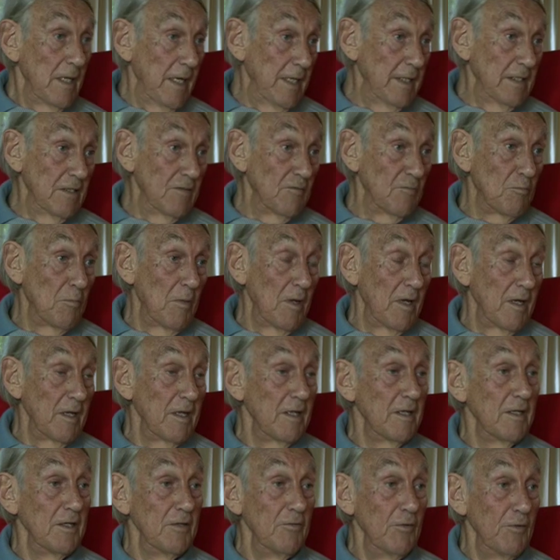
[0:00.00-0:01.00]
end of
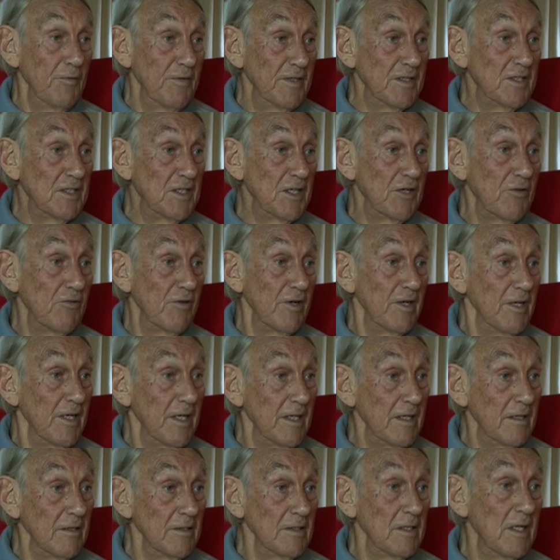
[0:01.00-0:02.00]
my university career in
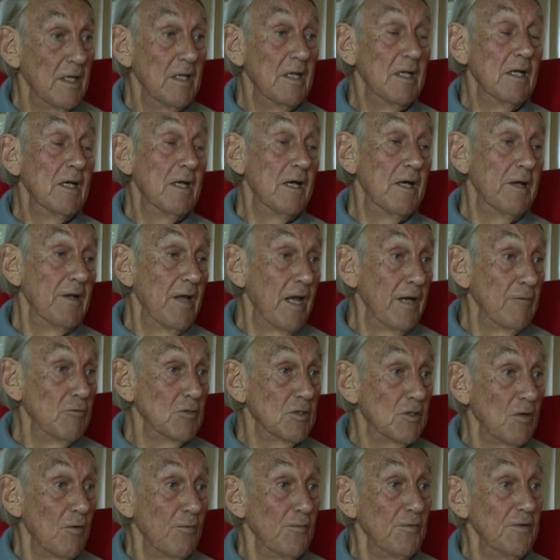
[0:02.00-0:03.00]
England, and I
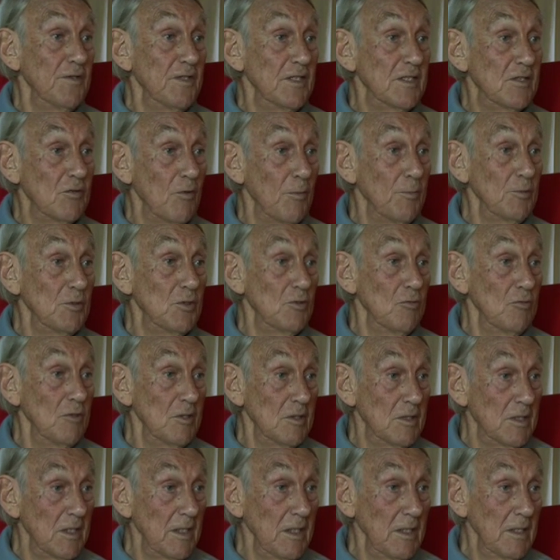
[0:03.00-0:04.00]
was offered this
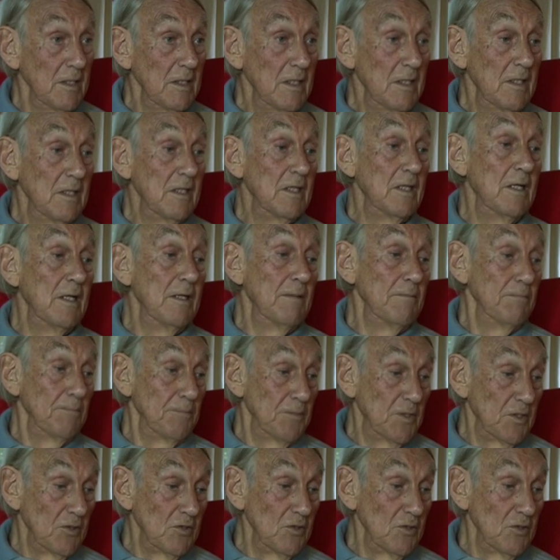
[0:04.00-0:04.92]
opportunity to